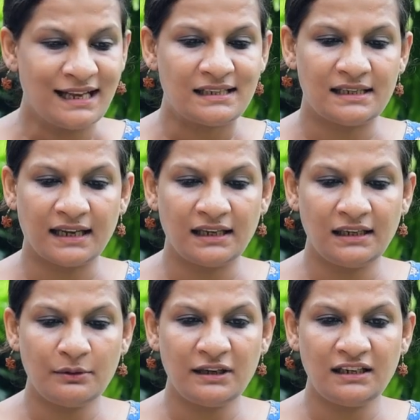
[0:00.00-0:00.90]

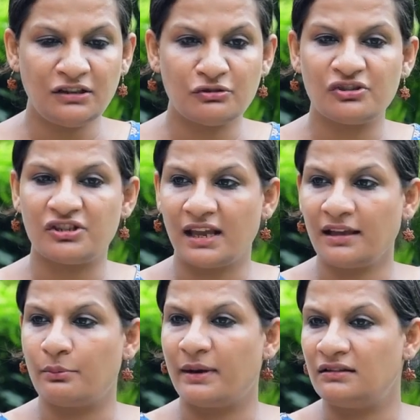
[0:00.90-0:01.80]
Secondly, we need to
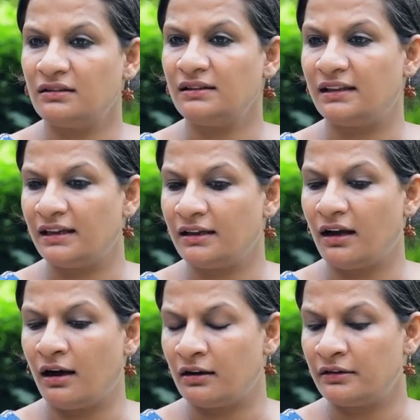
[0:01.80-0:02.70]
check whether they
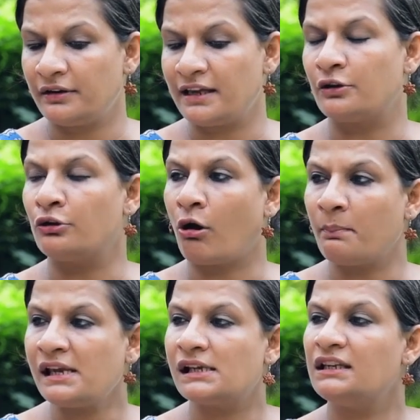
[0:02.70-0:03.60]
are
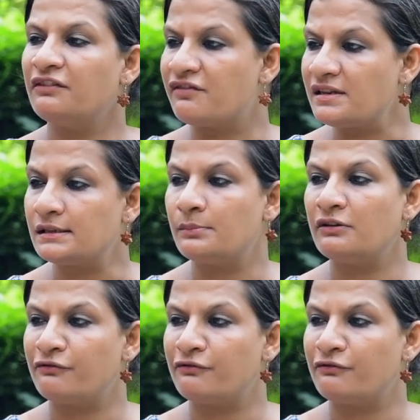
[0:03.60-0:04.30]
economically feasible